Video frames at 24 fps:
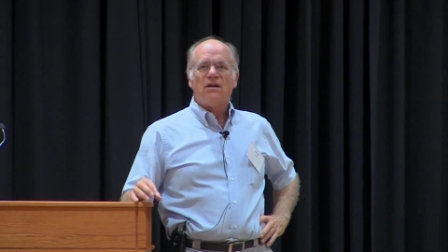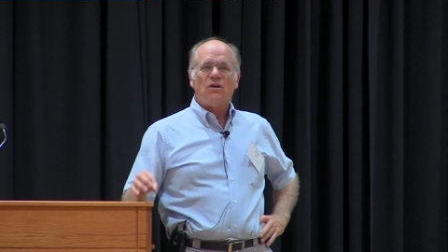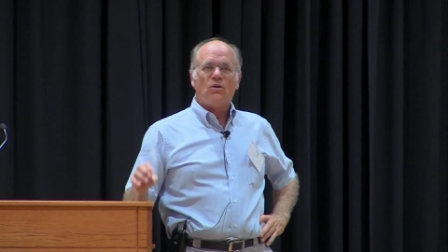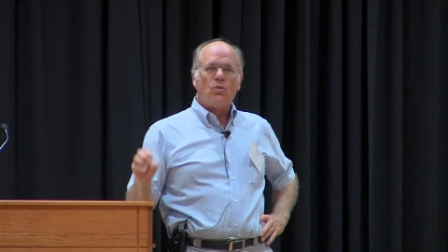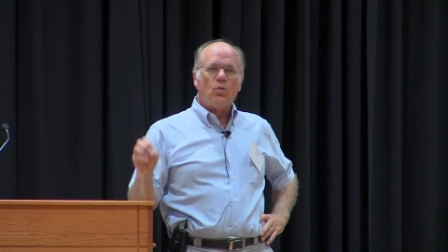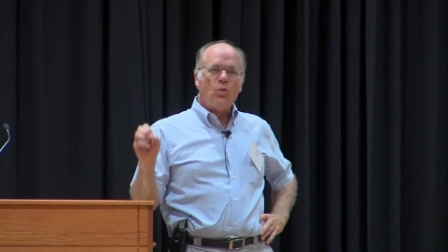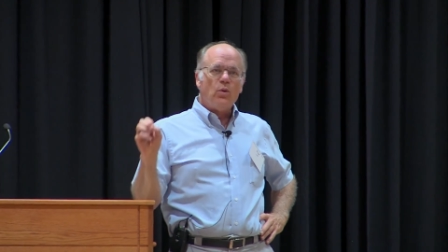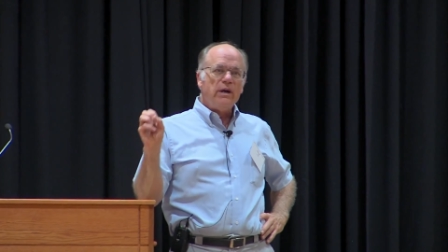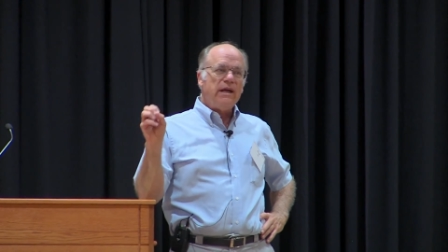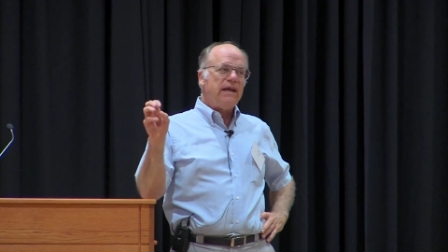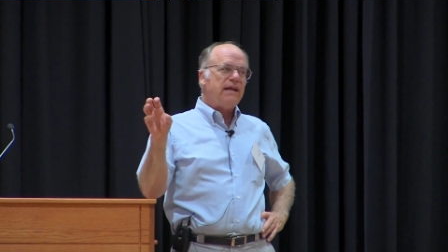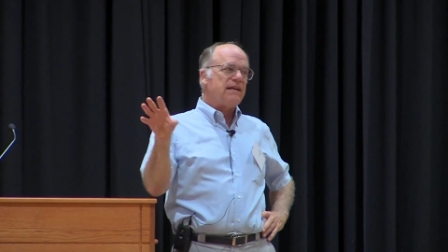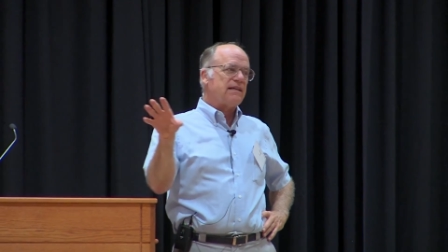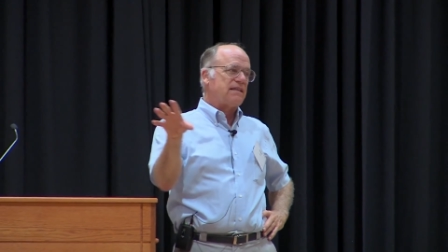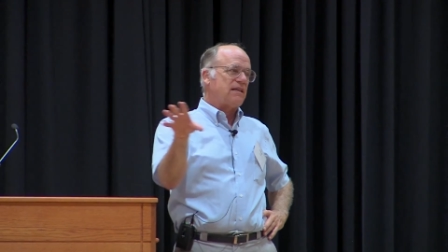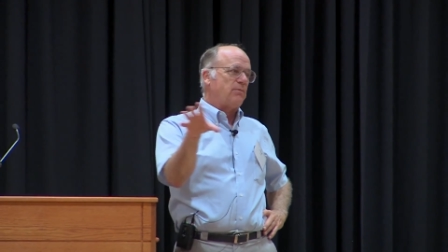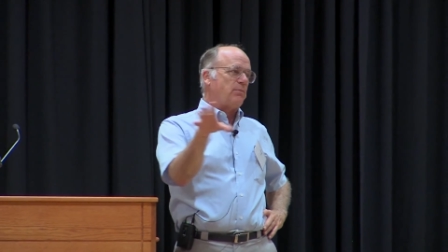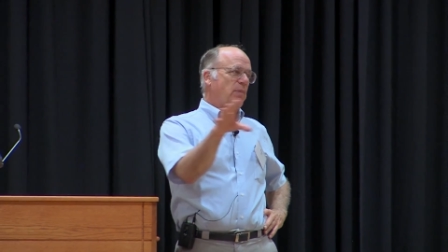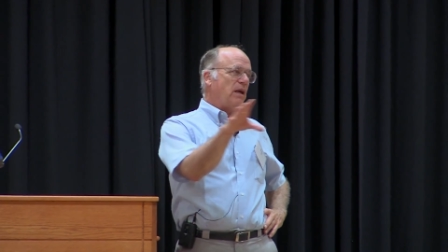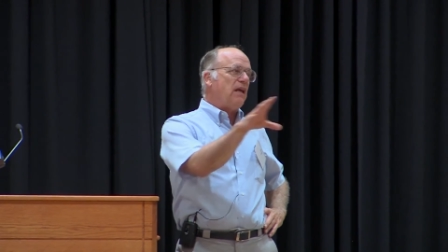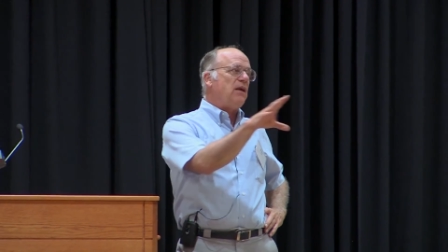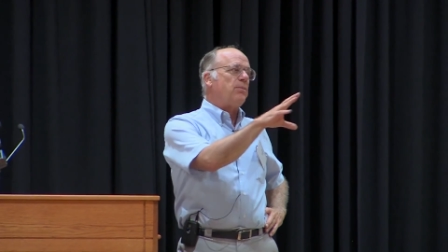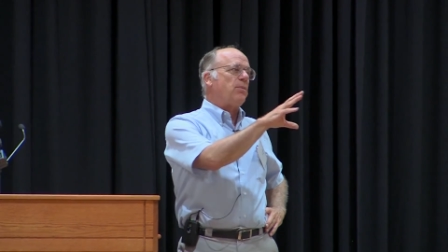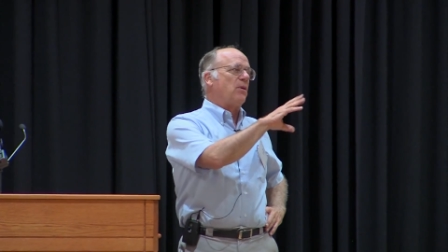we as a
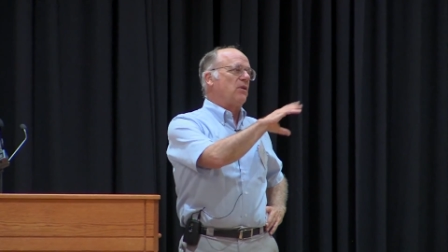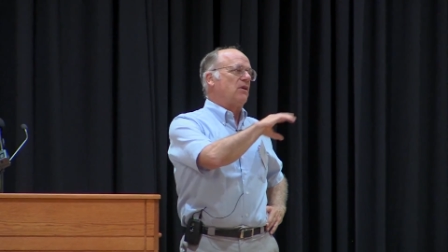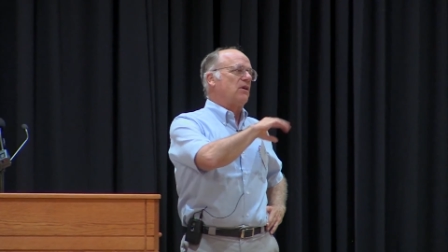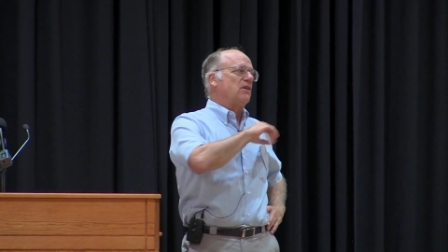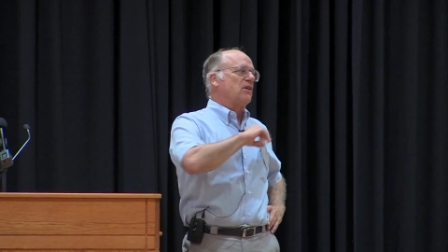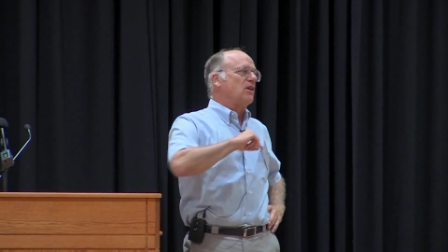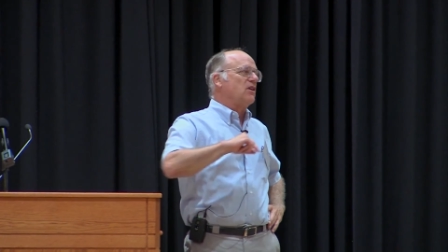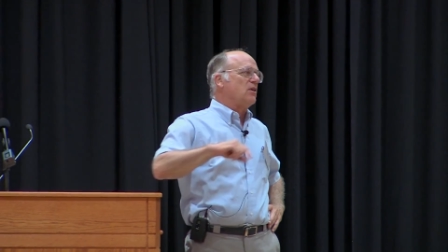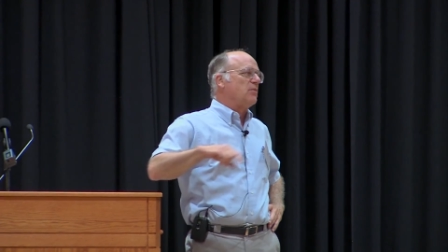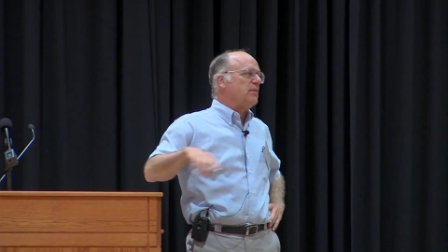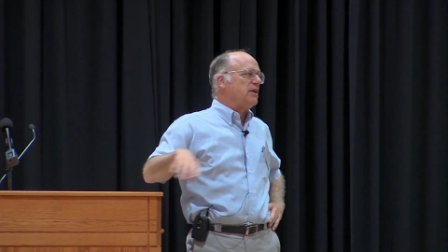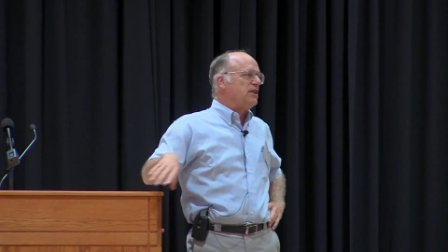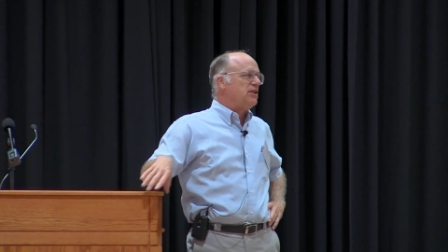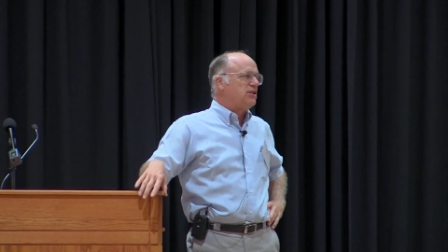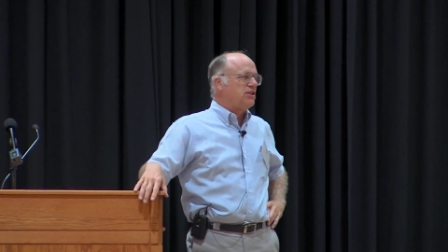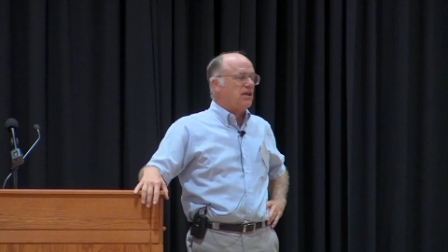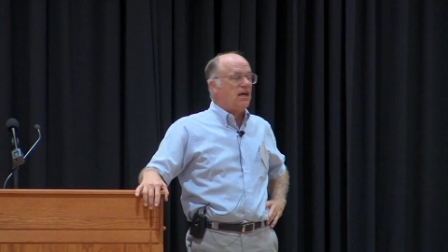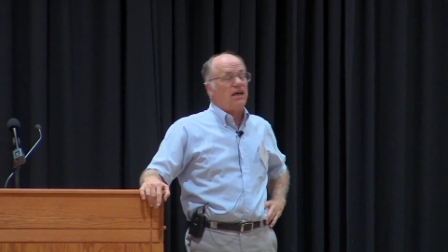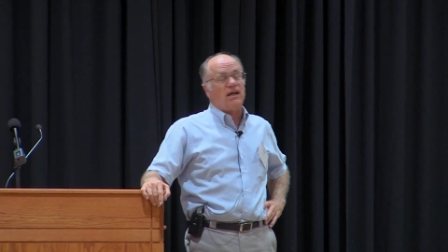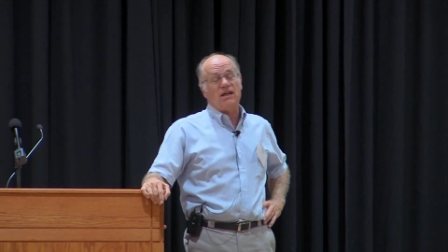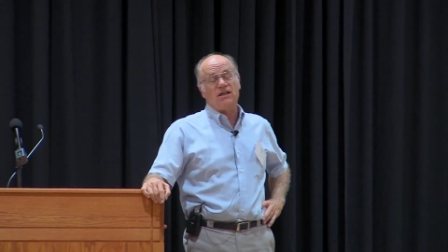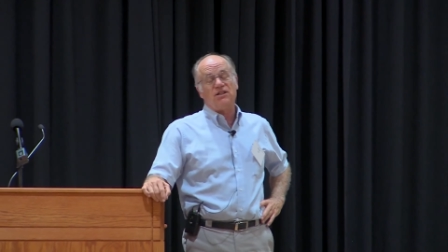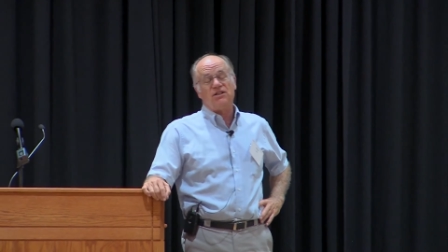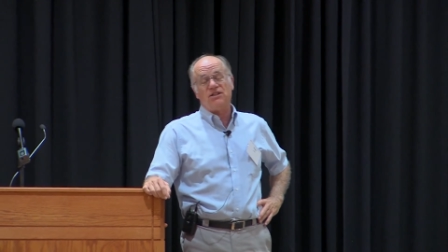people are going to be
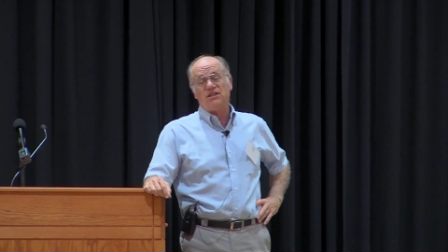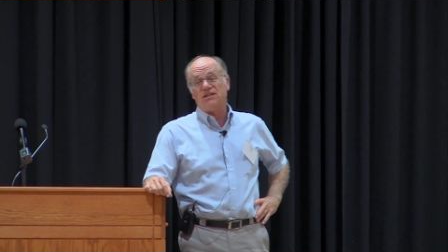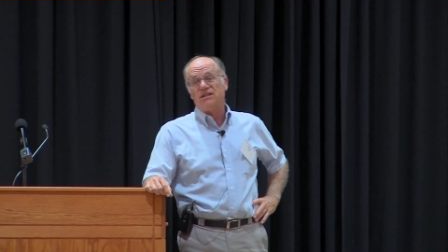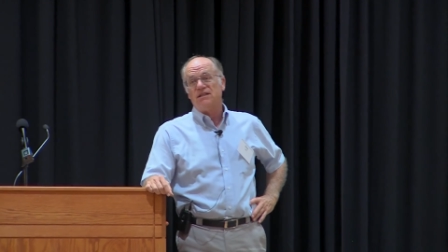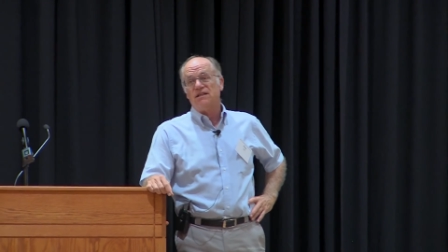judged